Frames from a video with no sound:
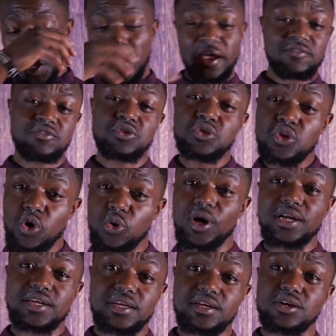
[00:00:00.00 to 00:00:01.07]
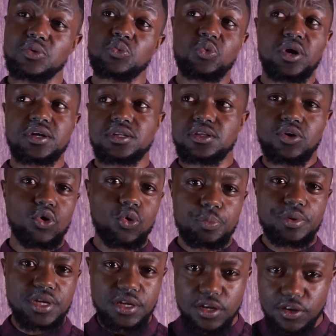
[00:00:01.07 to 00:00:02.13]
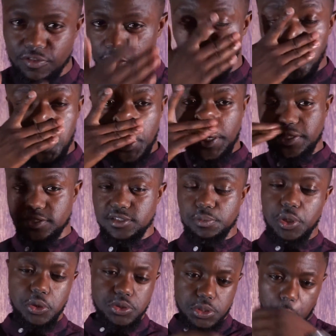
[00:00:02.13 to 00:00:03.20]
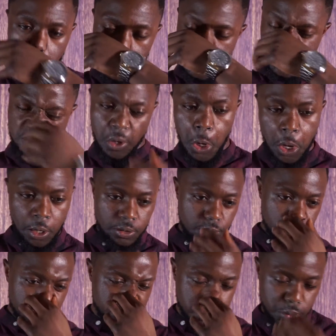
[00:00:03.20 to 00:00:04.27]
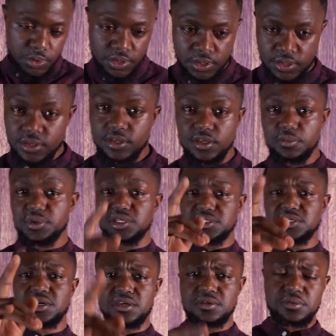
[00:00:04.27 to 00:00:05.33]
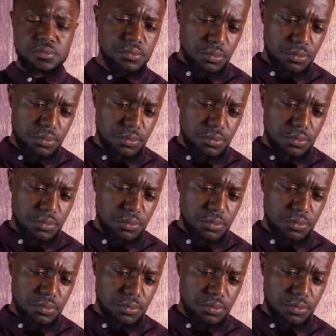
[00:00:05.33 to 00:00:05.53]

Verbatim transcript: I have no idea what the opening of cocaine smells like. Give me a second.